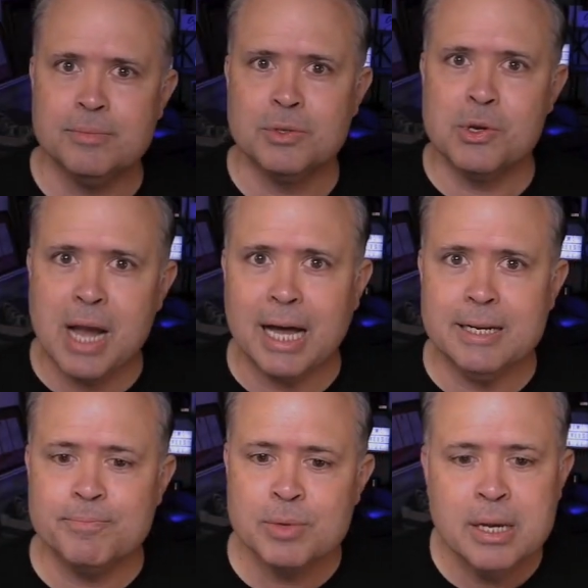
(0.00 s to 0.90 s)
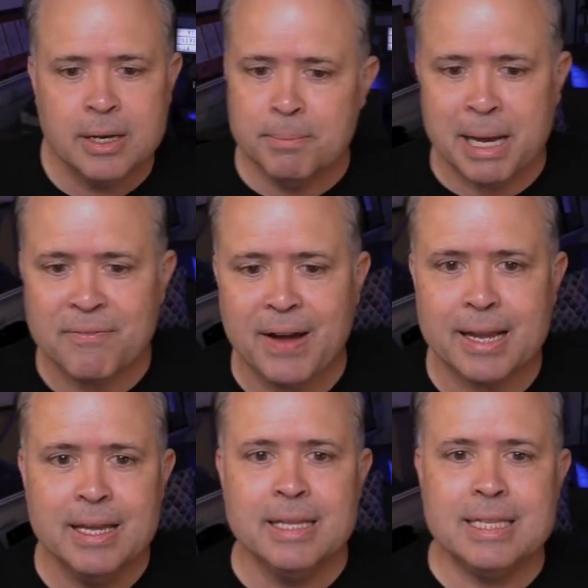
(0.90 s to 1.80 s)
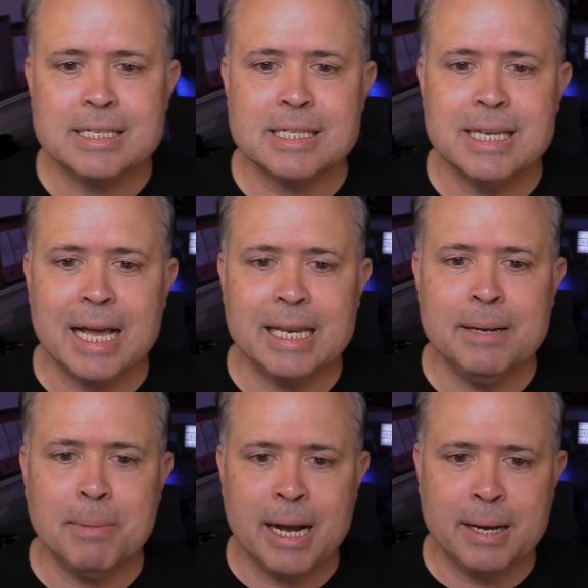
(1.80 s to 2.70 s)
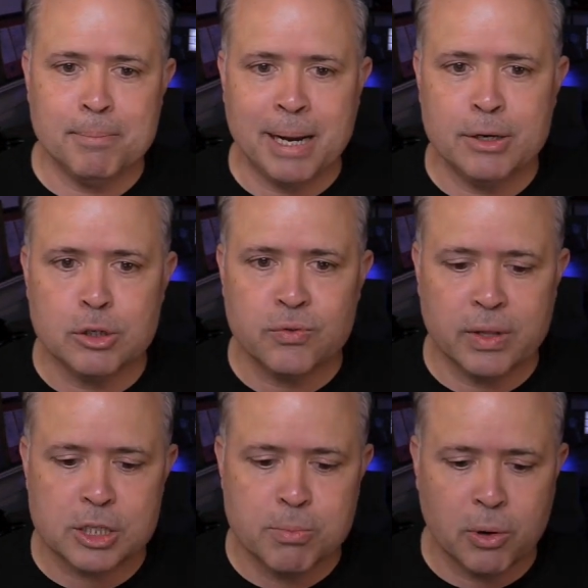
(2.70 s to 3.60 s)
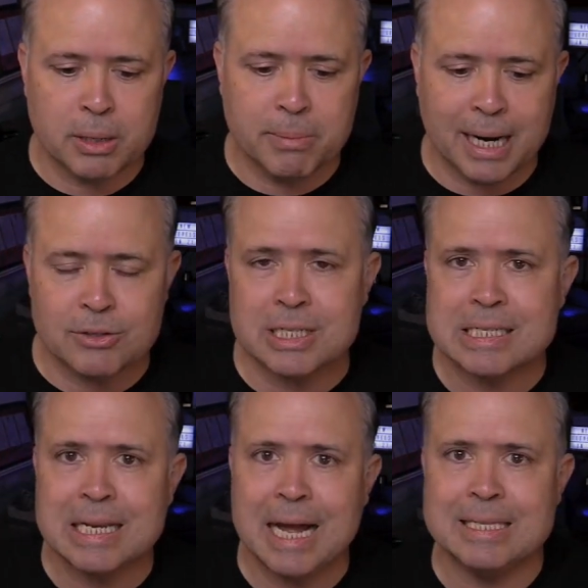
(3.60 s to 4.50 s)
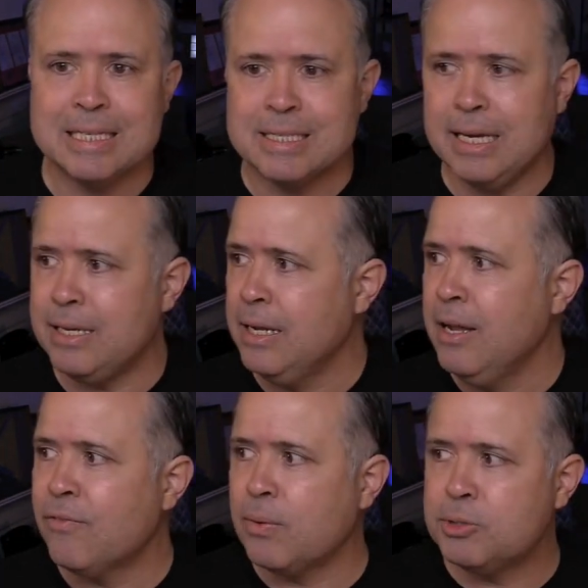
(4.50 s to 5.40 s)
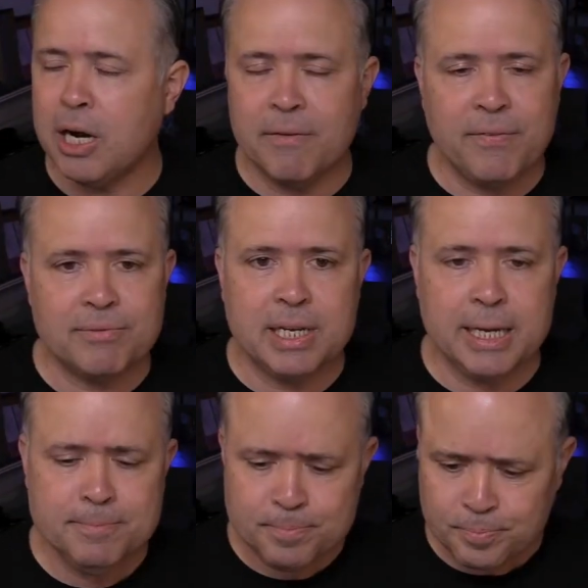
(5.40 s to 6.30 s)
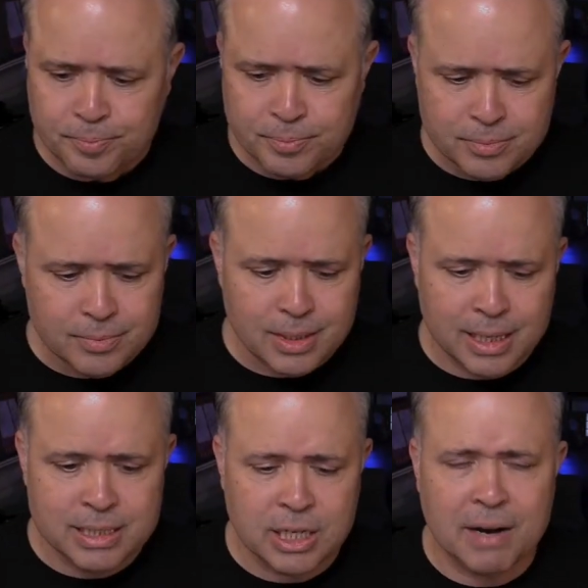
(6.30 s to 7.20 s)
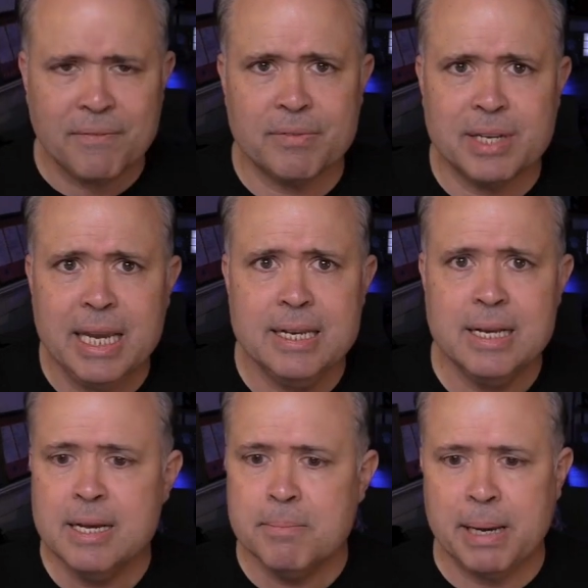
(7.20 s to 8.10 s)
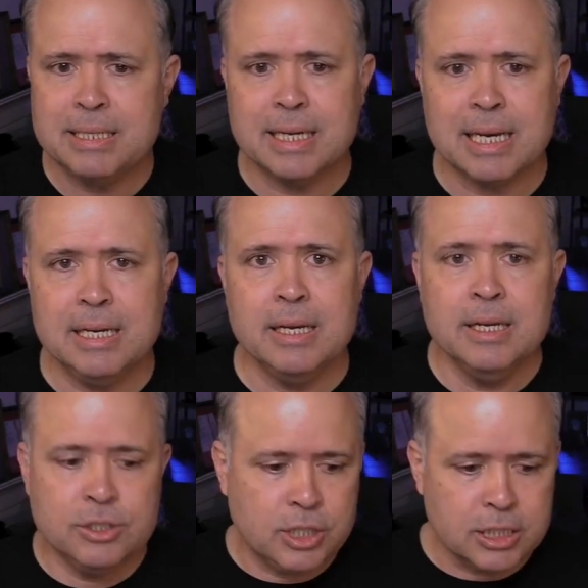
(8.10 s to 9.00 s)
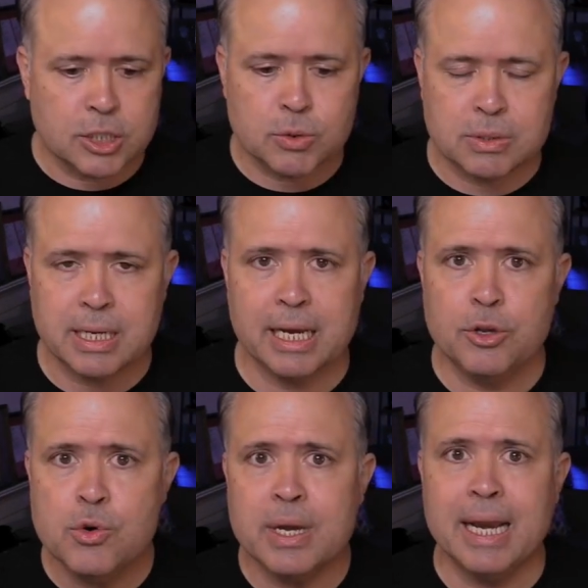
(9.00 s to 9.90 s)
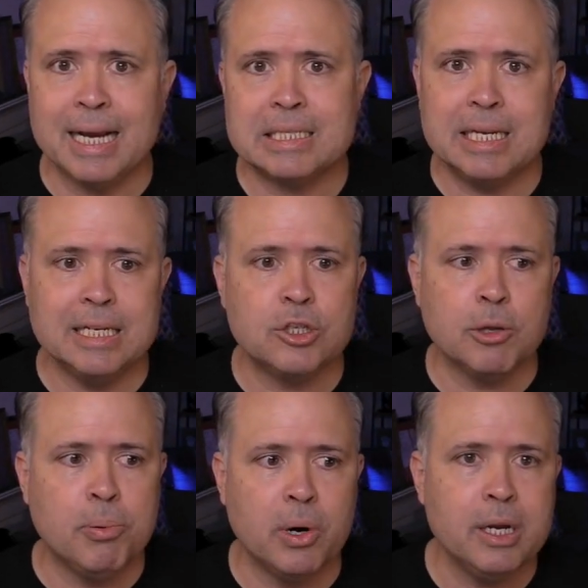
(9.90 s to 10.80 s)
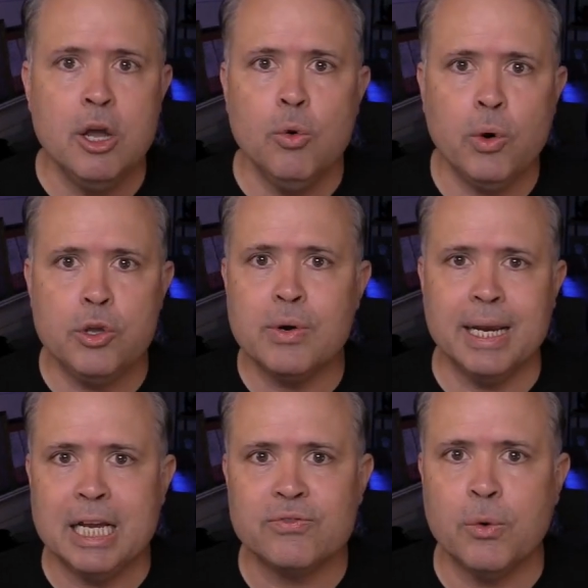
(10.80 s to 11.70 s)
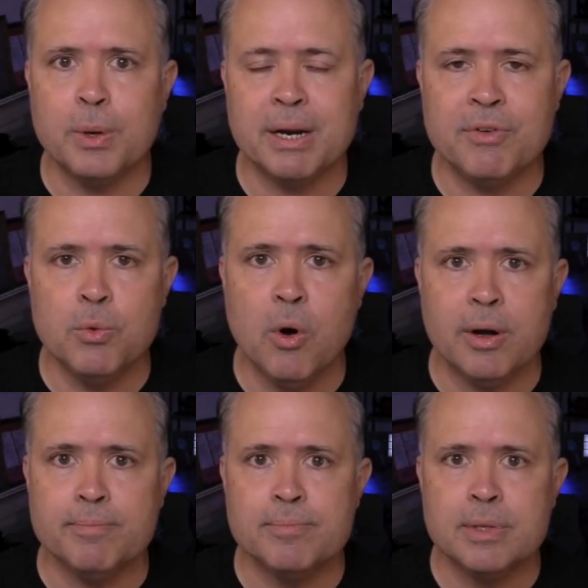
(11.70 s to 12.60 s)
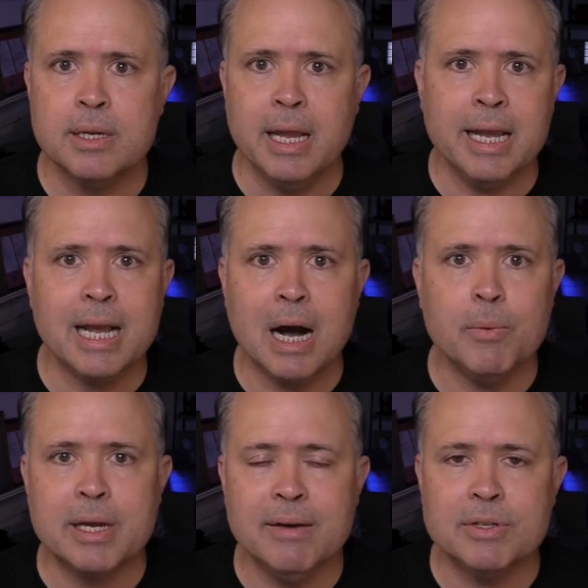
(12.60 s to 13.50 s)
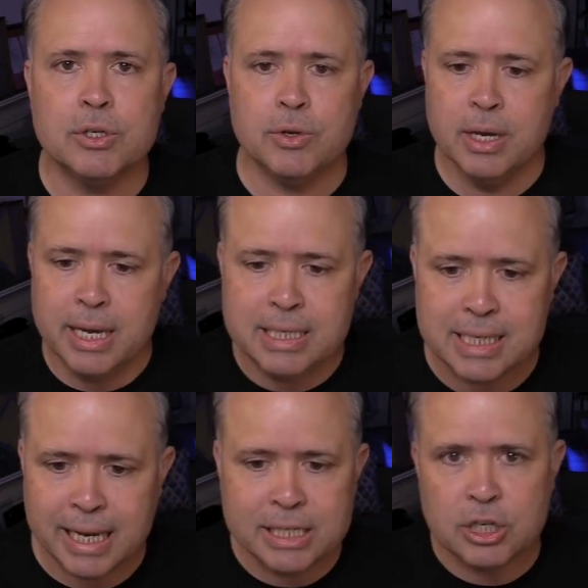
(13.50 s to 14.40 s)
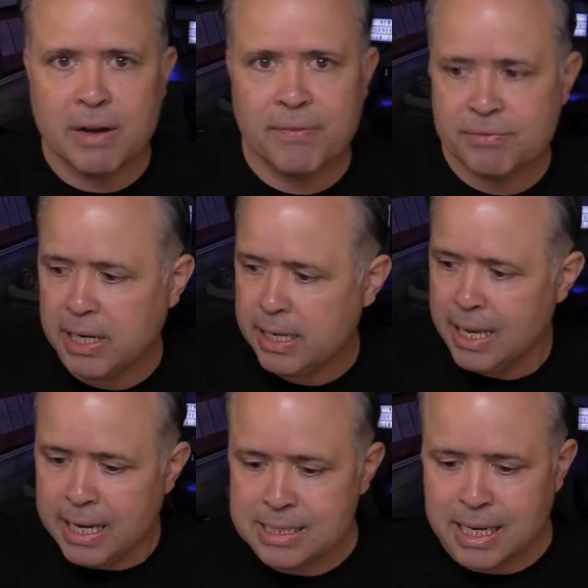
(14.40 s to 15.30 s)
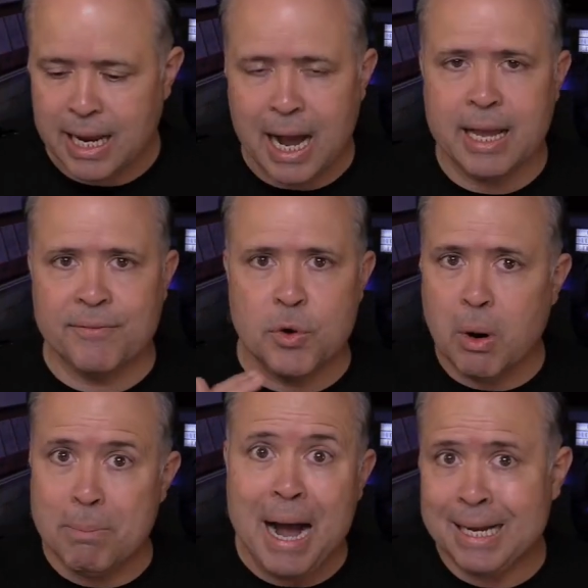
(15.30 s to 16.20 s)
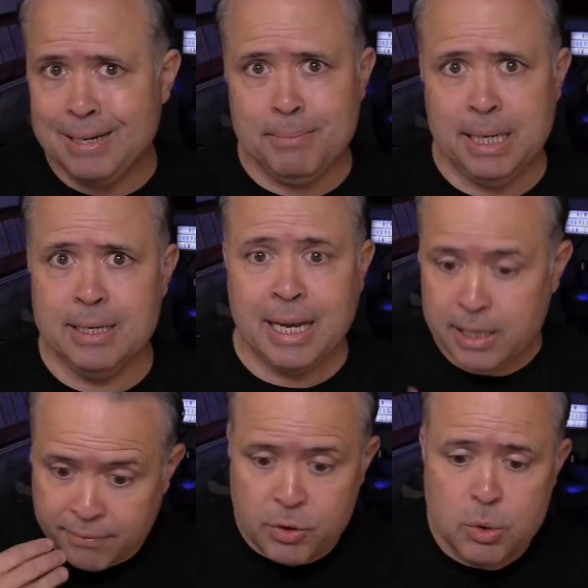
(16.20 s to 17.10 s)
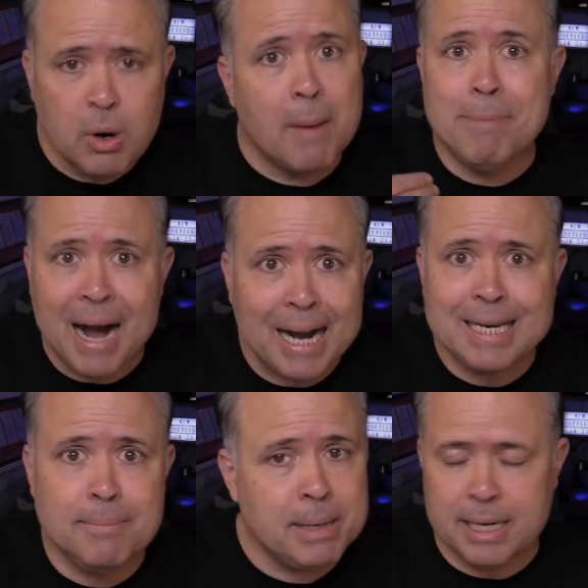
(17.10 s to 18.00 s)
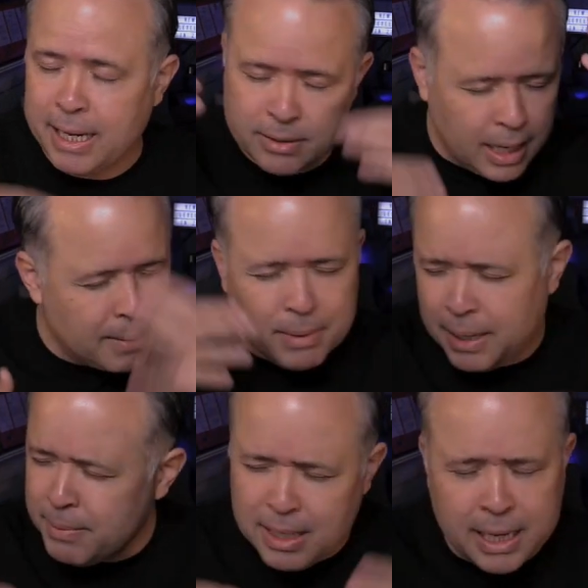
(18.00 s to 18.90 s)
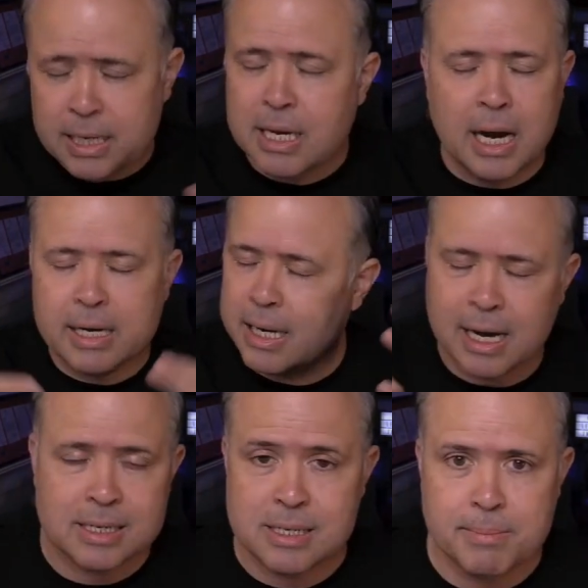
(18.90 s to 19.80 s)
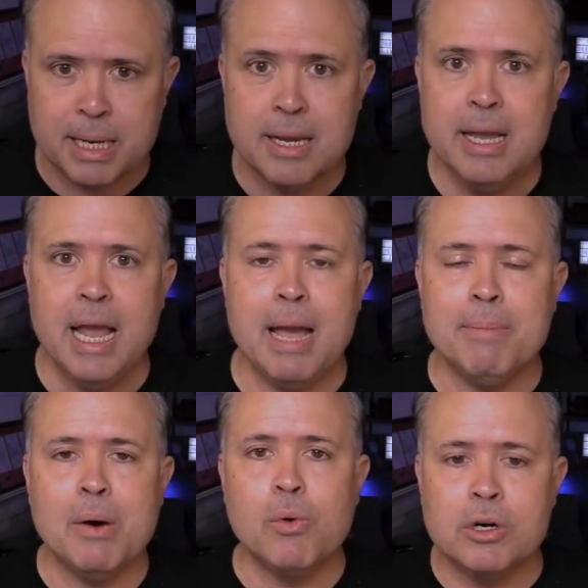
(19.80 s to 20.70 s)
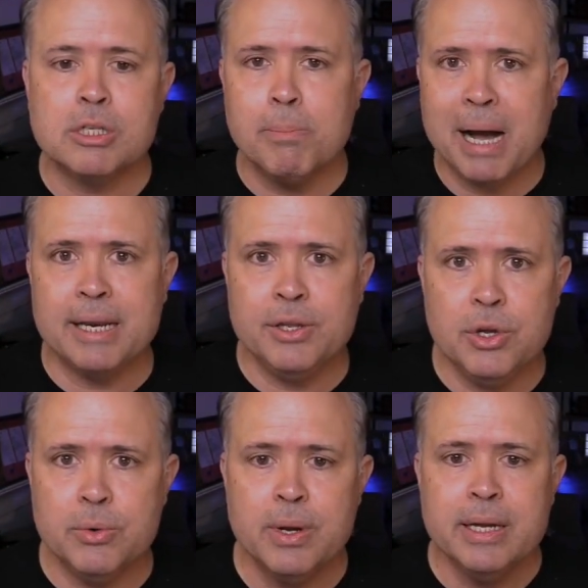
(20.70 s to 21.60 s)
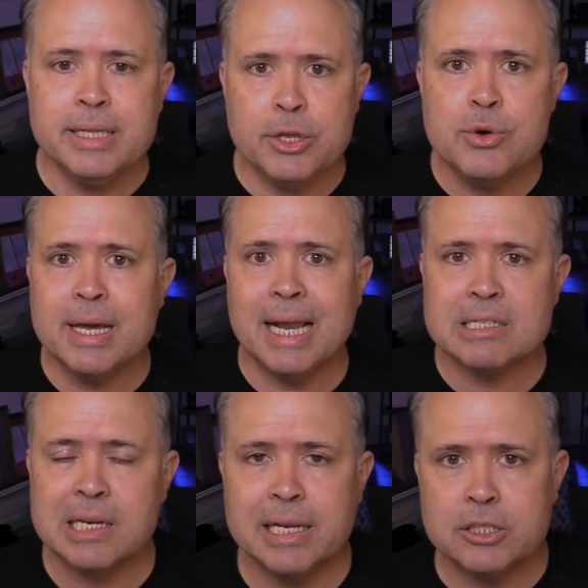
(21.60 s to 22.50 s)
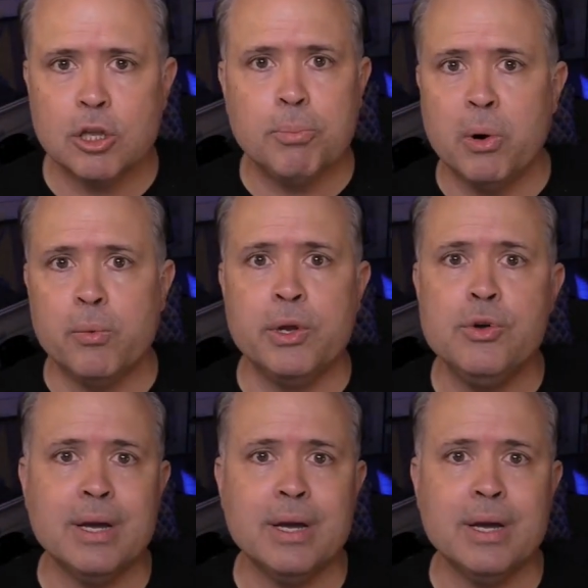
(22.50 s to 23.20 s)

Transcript: You got it? Matter of fact, this is not in my, my notes for this morning, but I'll just slide this in from John 15. In John 15, basically, Jesus was saying you can actually get to the point where you can ask for whatever you want and God will give it to you. He said in John 15, he said, if you abide in me, like if you abide in me, like I'm in, God and God is in me, and my words abide in you, then you can actually get to the point where you